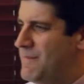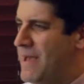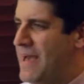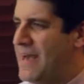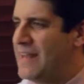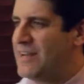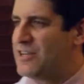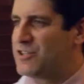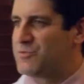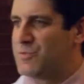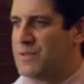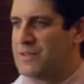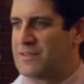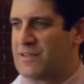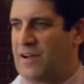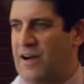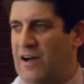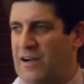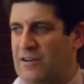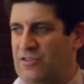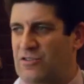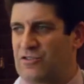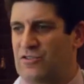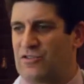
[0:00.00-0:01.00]
management
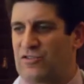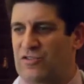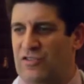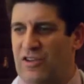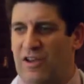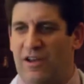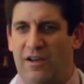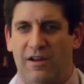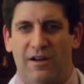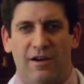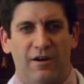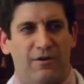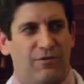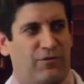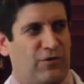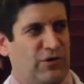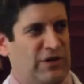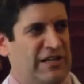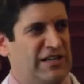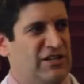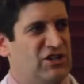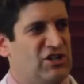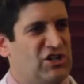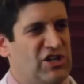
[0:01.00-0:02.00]
doctors for
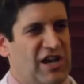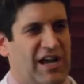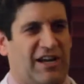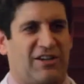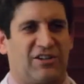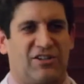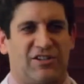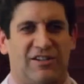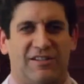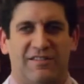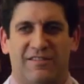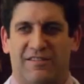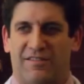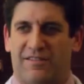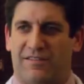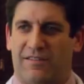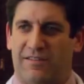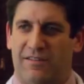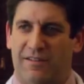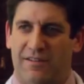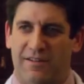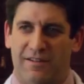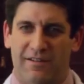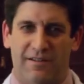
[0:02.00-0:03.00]
injections.
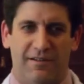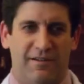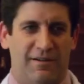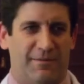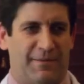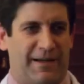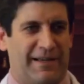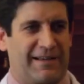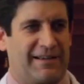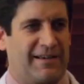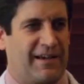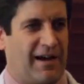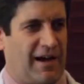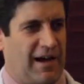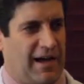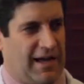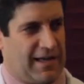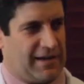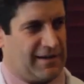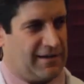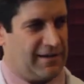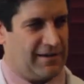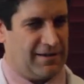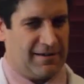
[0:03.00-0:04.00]
Oh my
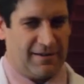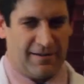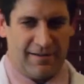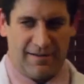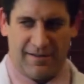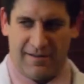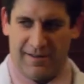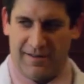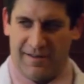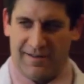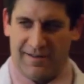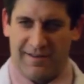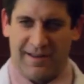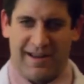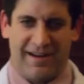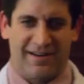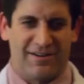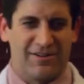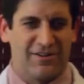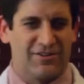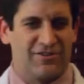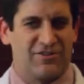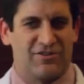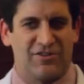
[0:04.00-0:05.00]
God, that
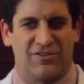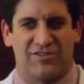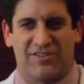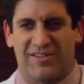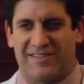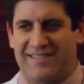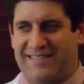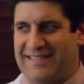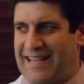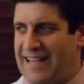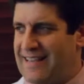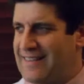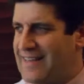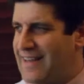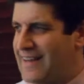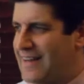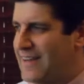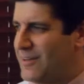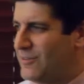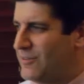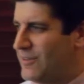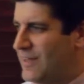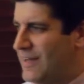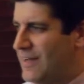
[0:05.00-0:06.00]
hurts just to say that
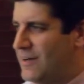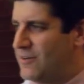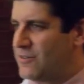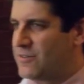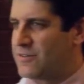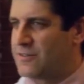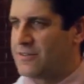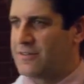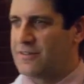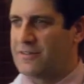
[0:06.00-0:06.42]
out loud.